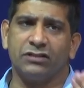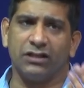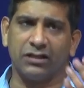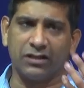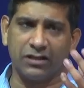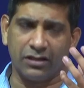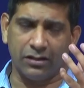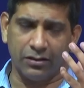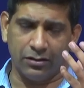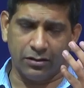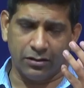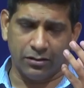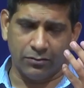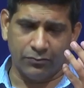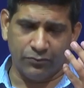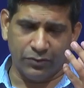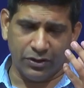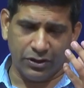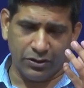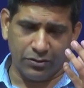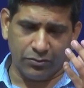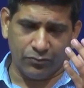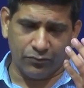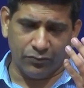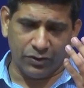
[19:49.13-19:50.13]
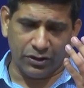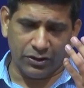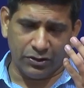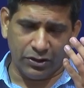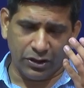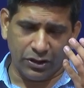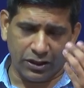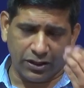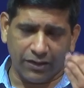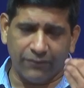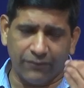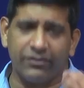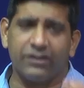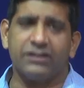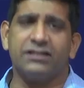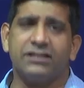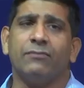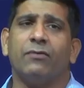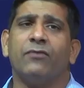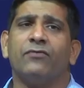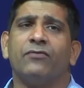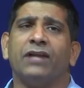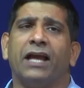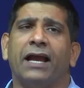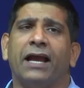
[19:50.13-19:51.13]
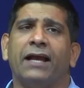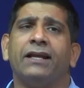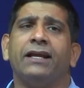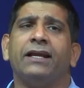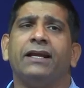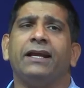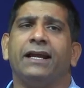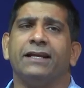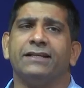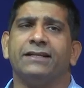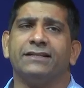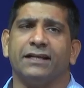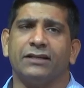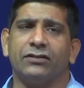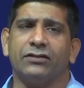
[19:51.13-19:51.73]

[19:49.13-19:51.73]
we recovered some of the aggregates,